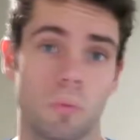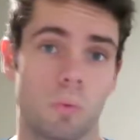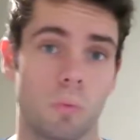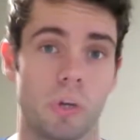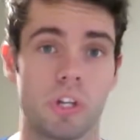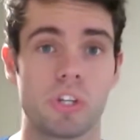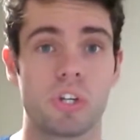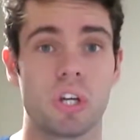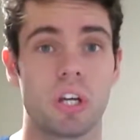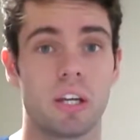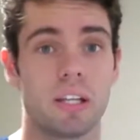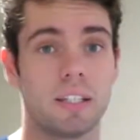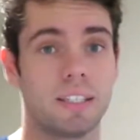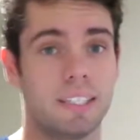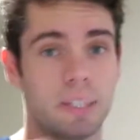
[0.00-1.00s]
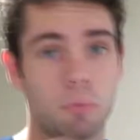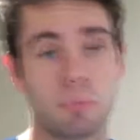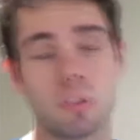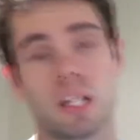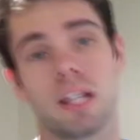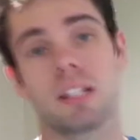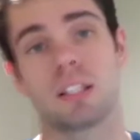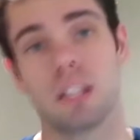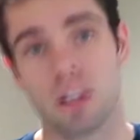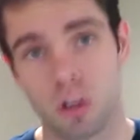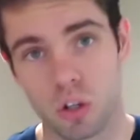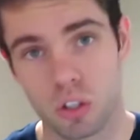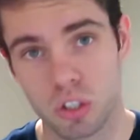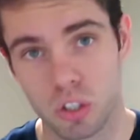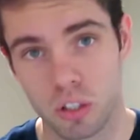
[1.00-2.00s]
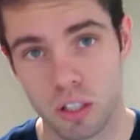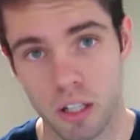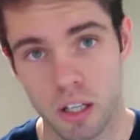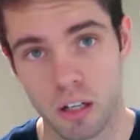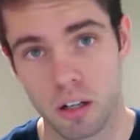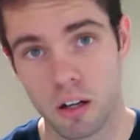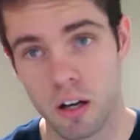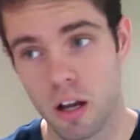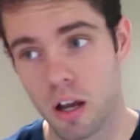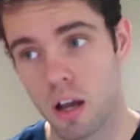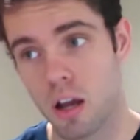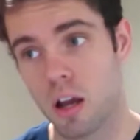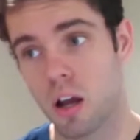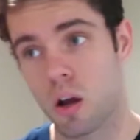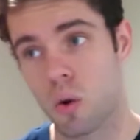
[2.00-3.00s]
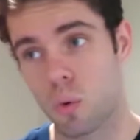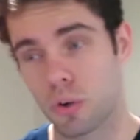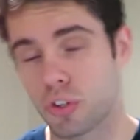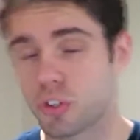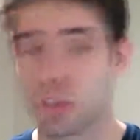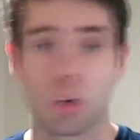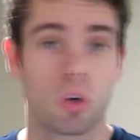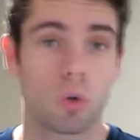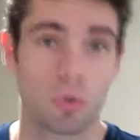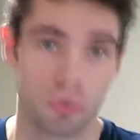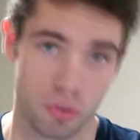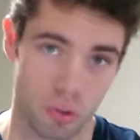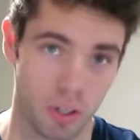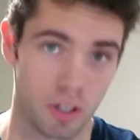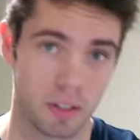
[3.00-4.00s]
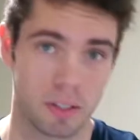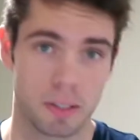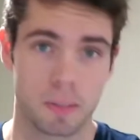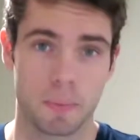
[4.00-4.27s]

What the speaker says: which depletes the ozone layer, which is not good for us.